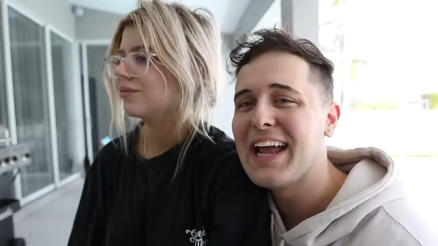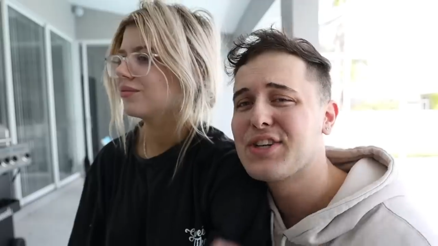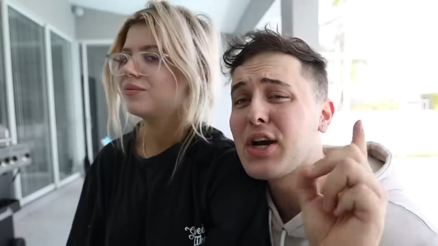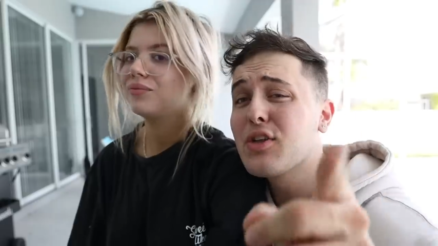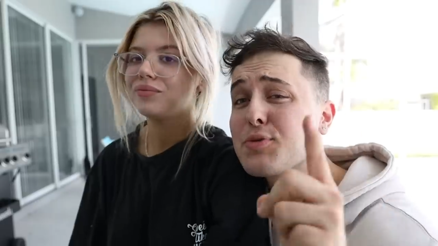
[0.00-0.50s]

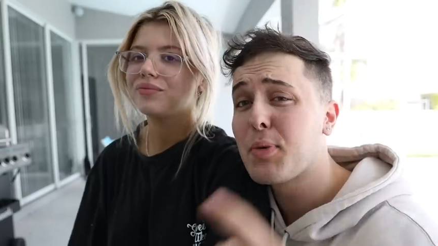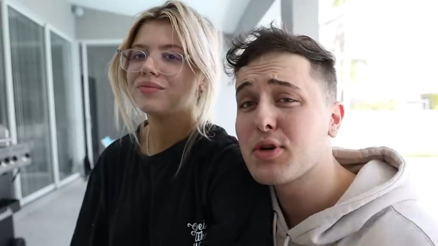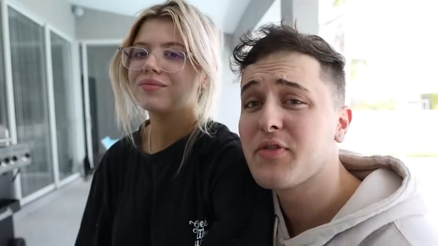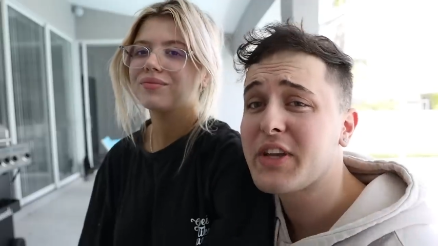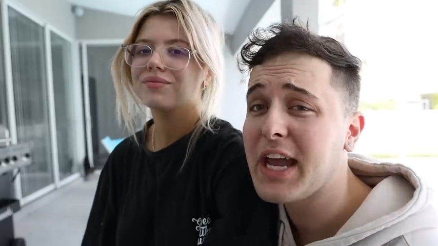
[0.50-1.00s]
Speaker 1: and turn on those
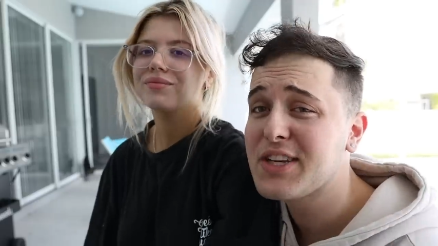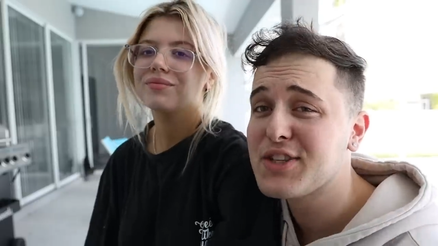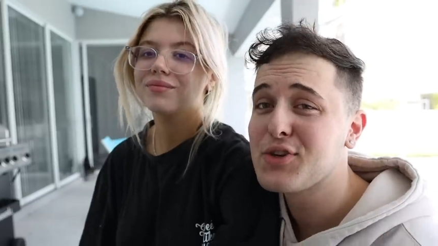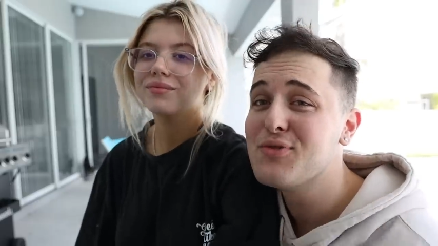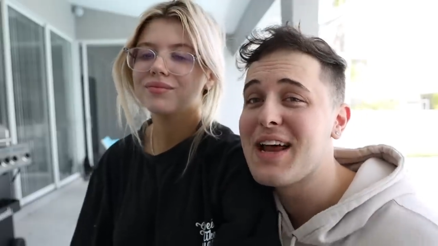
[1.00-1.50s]
post
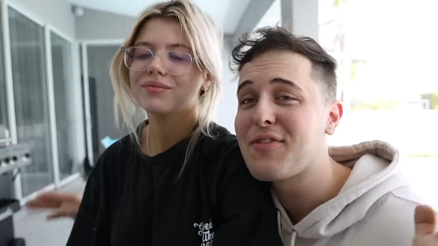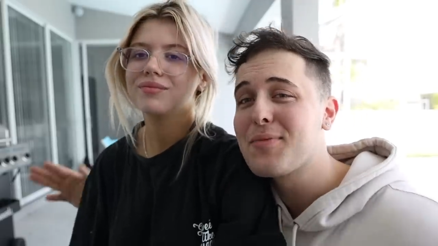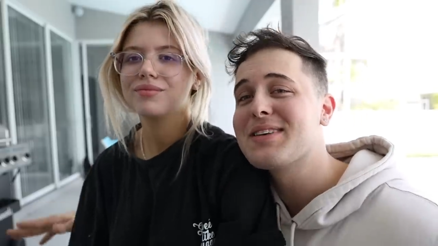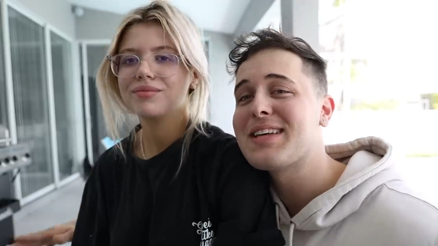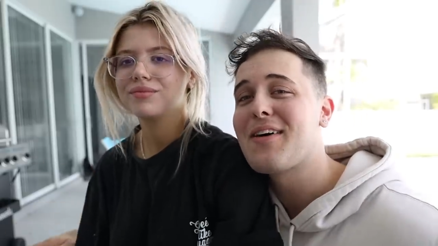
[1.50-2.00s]
notifications so you
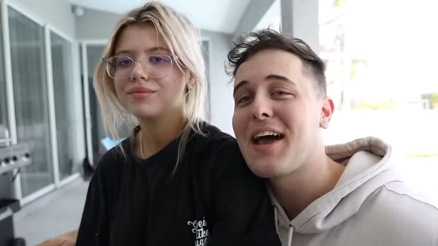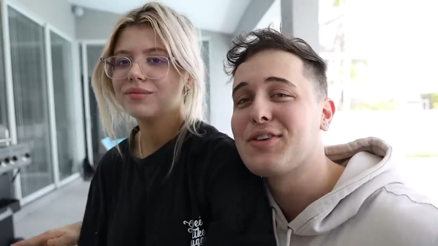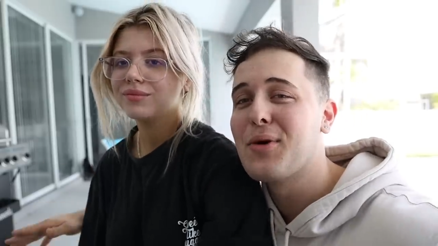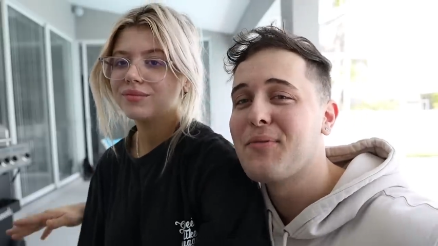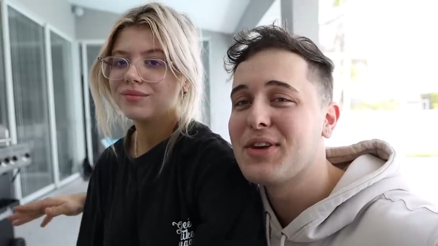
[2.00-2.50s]
never miss out
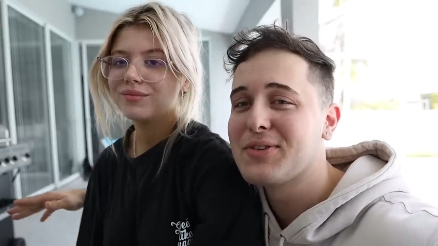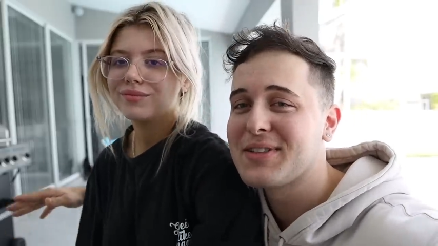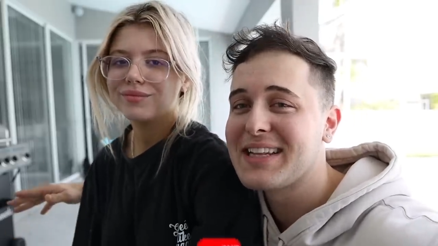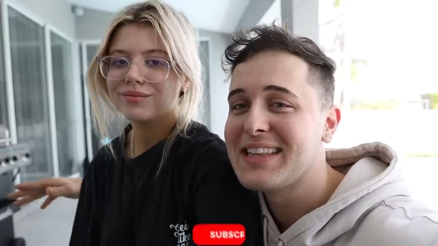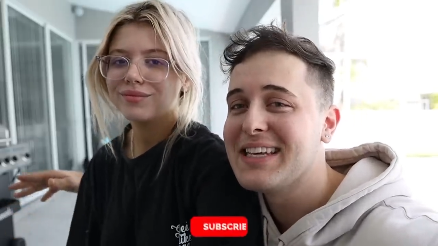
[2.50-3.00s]
on dope videos like